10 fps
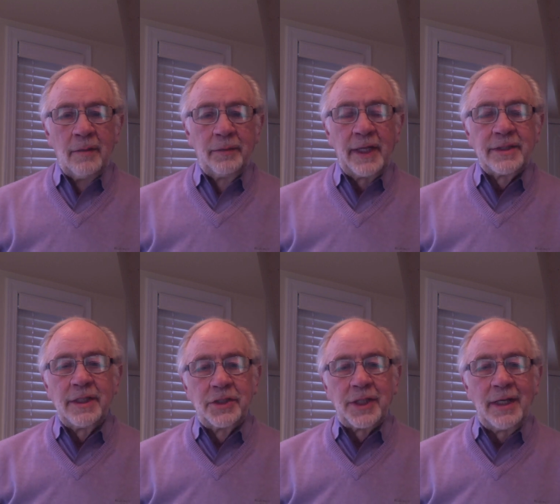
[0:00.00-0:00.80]

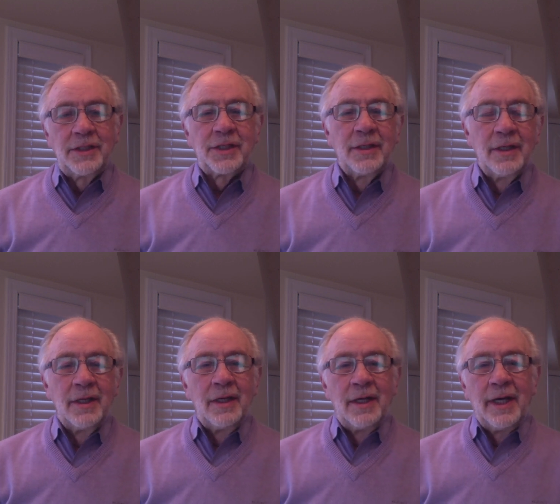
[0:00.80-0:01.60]
Blessings, saints.
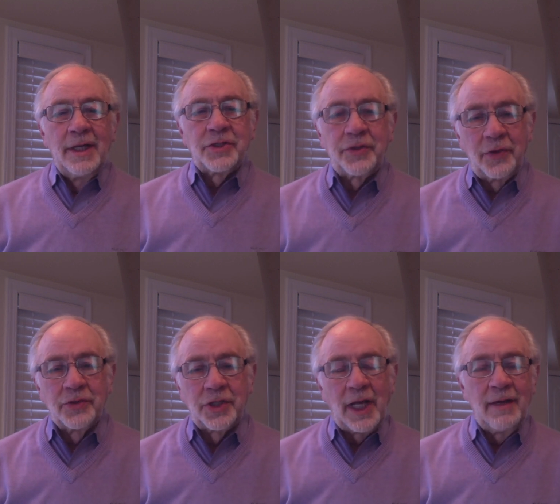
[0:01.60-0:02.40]
It's
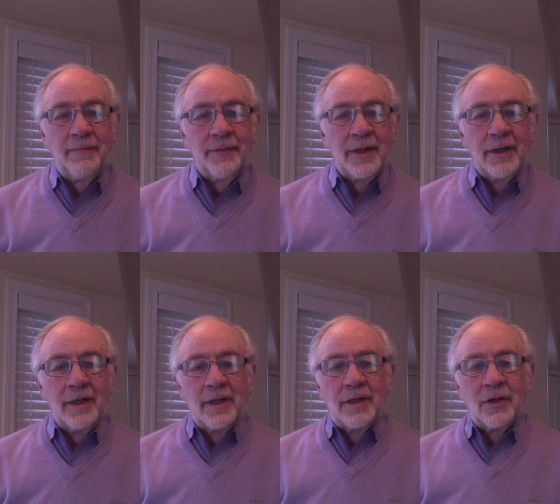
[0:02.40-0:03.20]
Thursday.
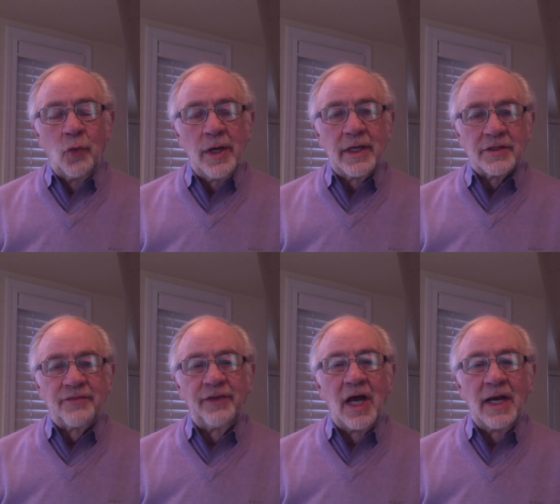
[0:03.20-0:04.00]
The week is
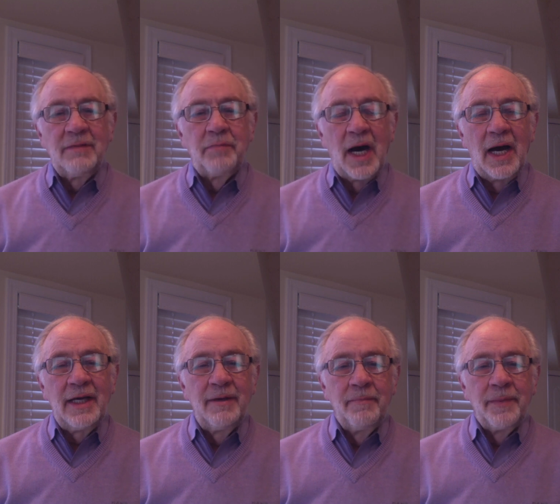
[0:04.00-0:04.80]
flying
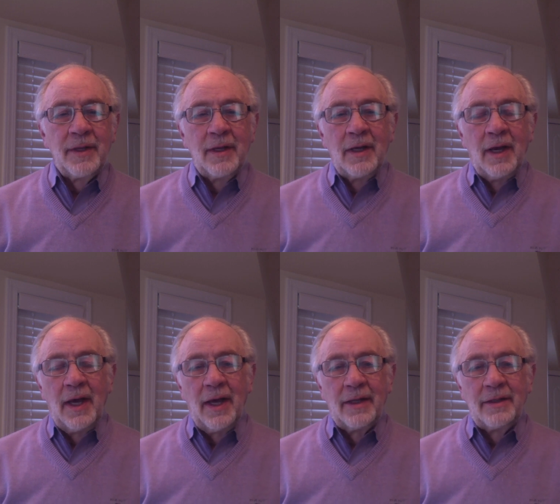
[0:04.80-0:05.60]
by,
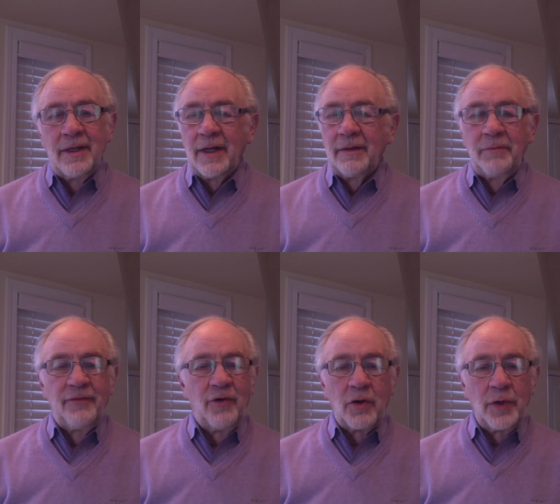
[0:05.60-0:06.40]
and
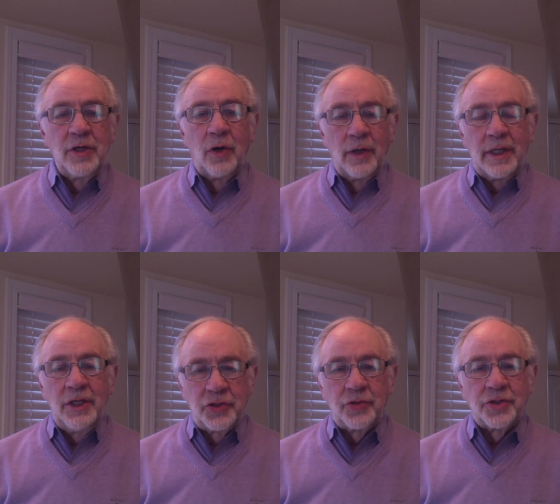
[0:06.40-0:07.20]
before we know it,
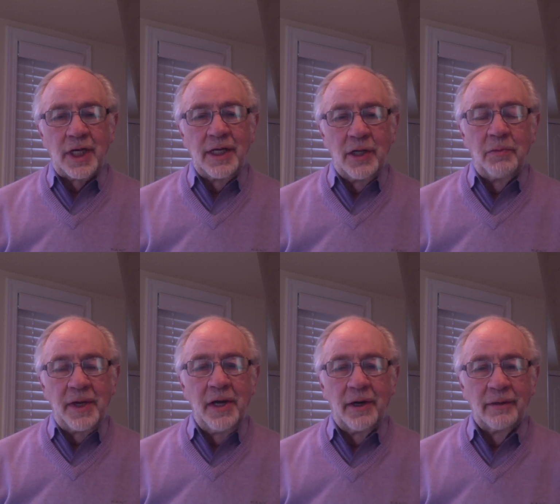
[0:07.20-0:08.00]
Easter Sunday will be
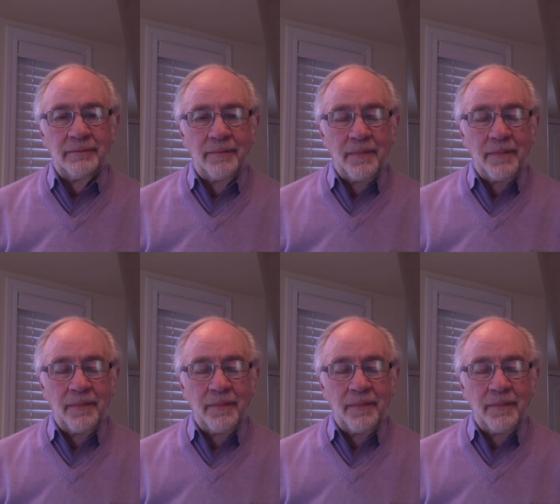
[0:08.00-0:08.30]
here.